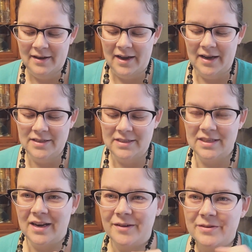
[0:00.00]
I just
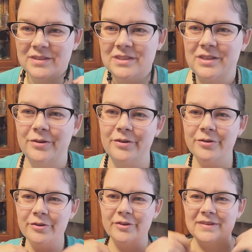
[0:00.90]
thought it was so
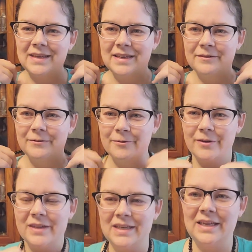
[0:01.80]
cool. It's like a
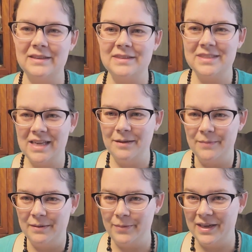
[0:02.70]
really neat
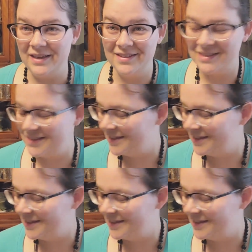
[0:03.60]
statement piece.